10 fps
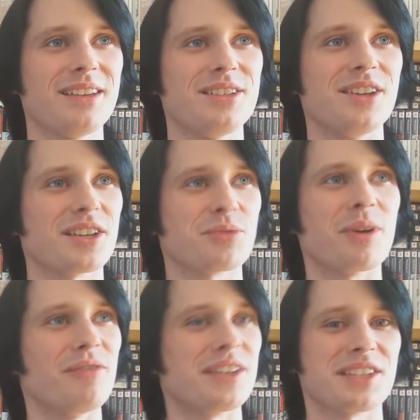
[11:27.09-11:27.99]
just
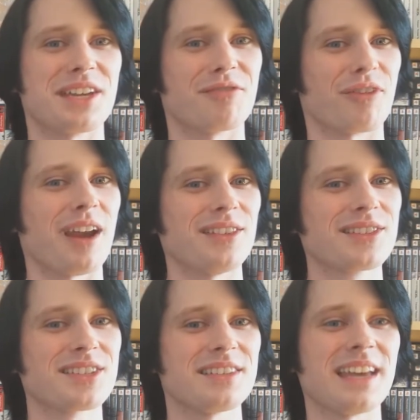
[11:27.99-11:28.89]
when visiting
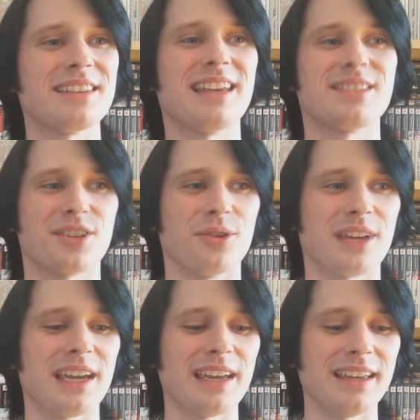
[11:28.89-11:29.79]
friends, that
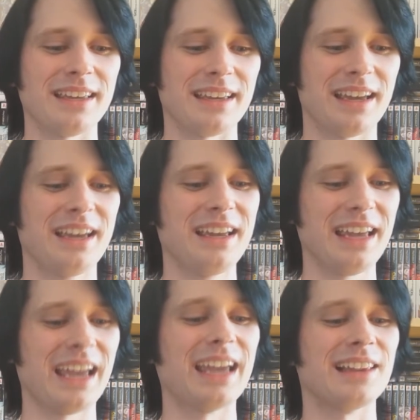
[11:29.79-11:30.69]
took a
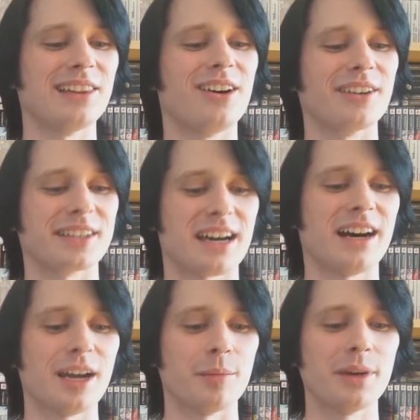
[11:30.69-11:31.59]
a long
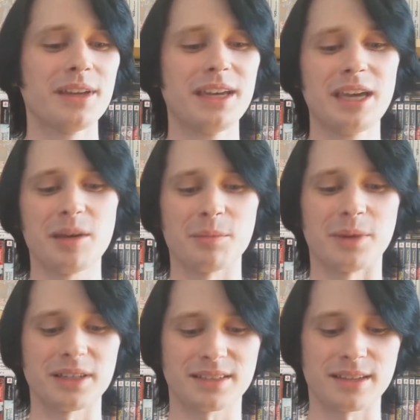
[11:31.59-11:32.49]
time.
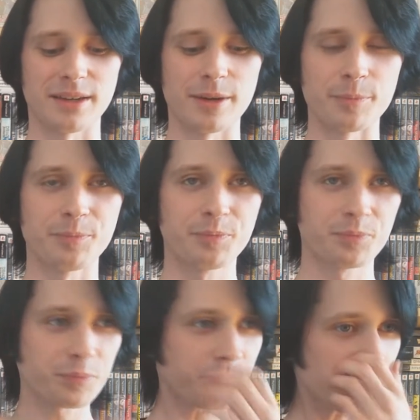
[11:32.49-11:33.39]
But
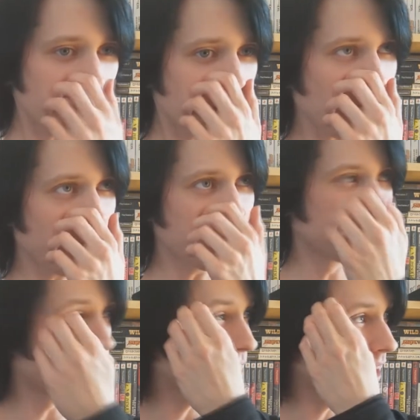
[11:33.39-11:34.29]

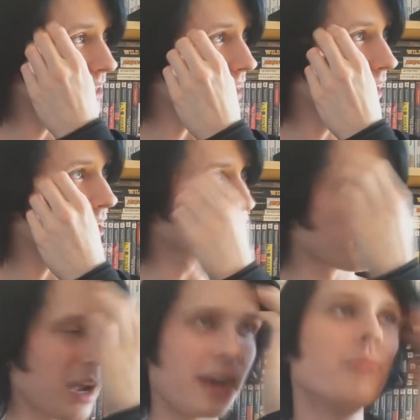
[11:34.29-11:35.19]
the thing is, I
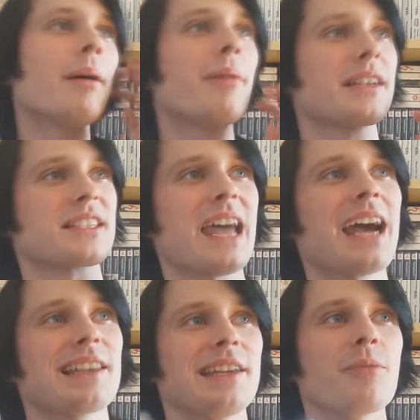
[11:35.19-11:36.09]
remember
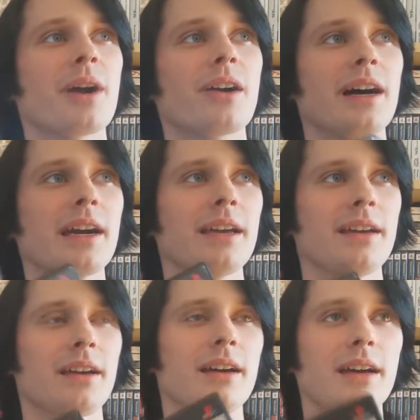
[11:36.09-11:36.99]
exactly where
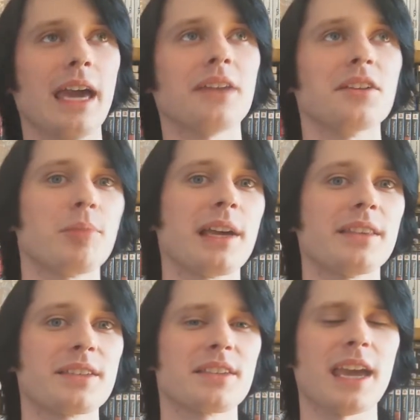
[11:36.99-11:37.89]
I ended playing
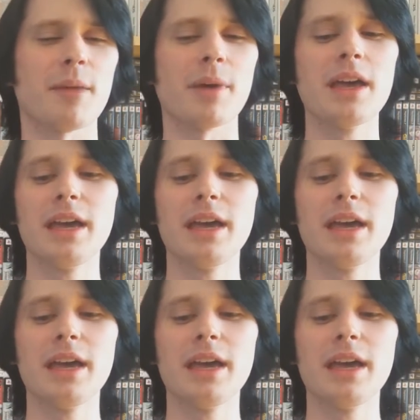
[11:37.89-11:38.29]
this game,